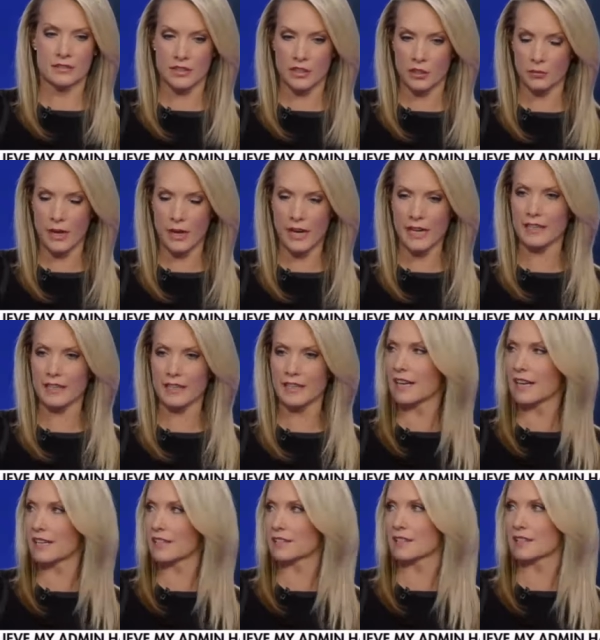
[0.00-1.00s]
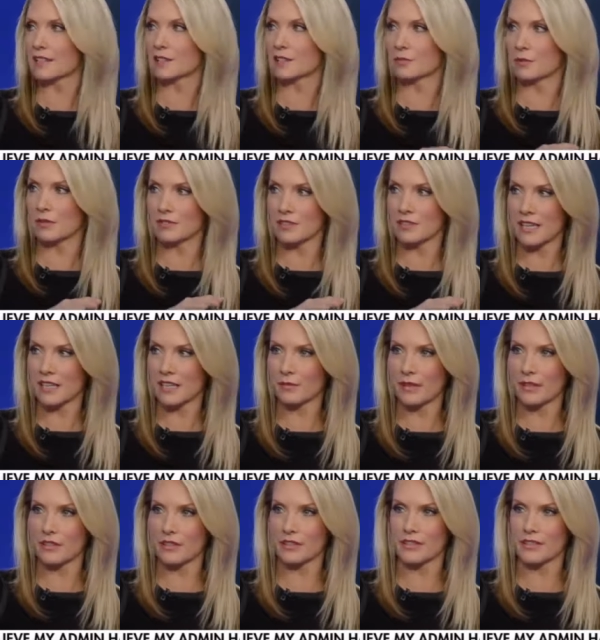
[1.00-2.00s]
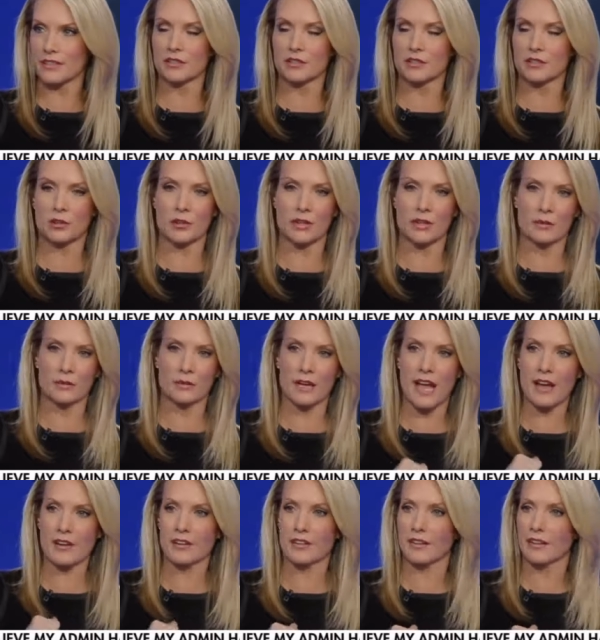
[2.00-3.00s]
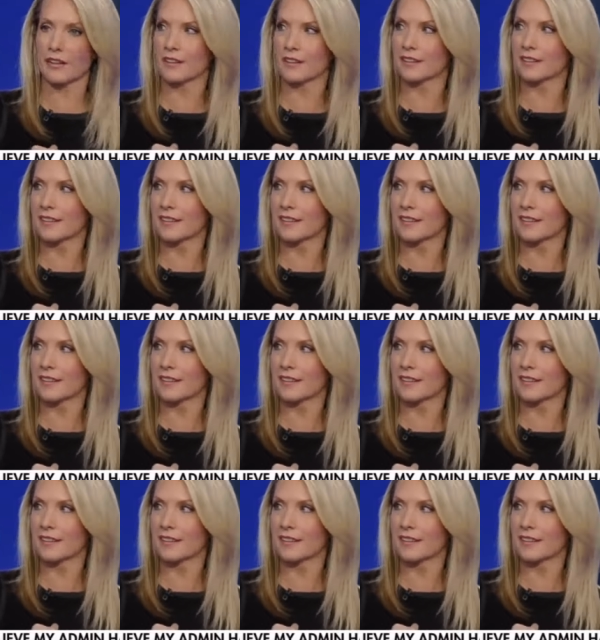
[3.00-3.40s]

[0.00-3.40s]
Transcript: degraded ISIS, we've taken away their territory, and we're out of there.